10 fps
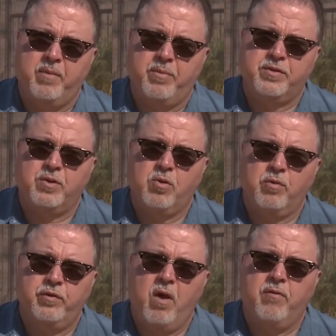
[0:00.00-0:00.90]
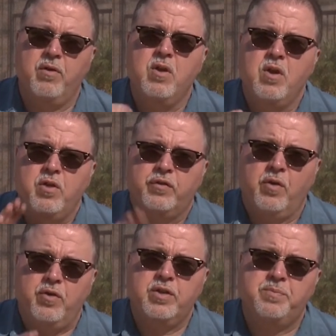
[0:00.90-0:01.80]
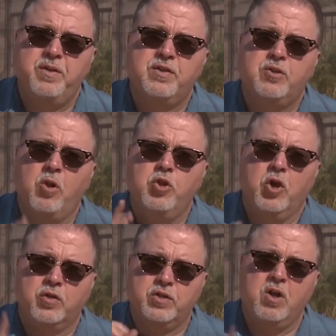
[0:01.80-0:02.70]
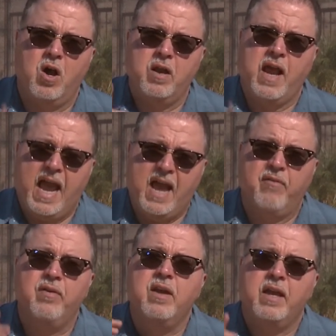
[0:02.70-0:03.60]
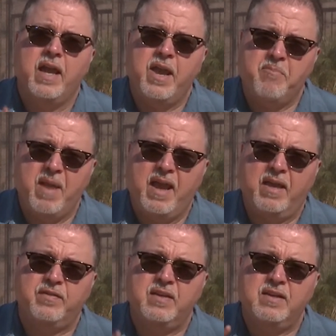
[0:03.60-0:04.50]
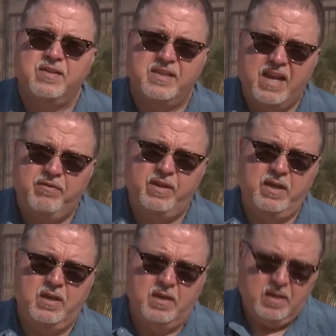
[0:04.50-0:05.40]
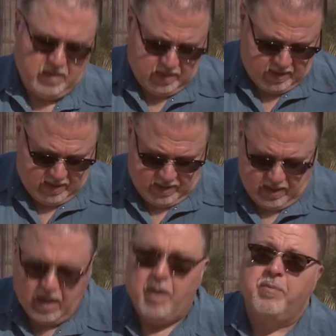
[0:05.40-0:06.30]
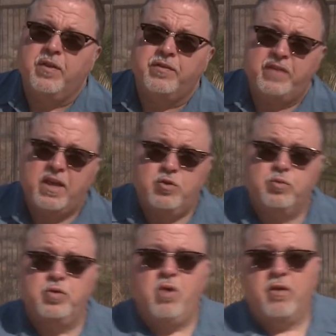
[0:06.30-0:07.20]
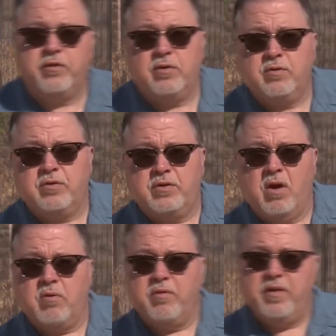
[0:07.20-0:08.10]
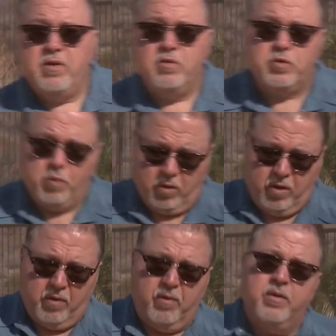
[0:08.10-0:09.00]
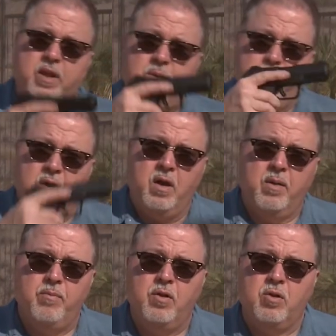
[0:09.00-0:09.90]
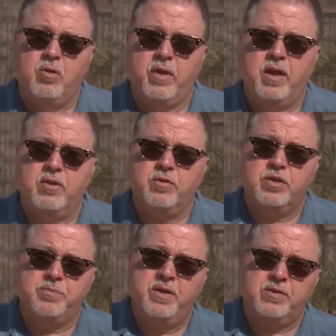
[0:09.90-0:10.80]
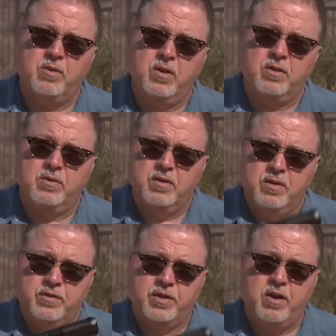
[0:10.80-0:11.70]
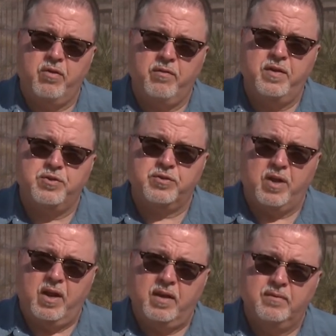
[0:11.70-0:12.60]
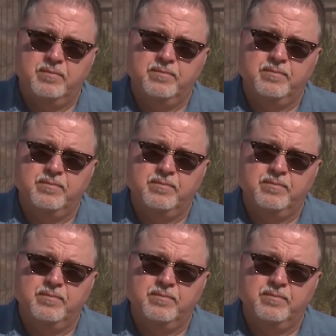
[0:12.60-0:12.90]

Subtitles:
Pistol goes off. So this pistol does not have a magazine safety. Stay tuned to Gunstock Reviews. We're gonna keep looking into this pistol and seeing all the features on it.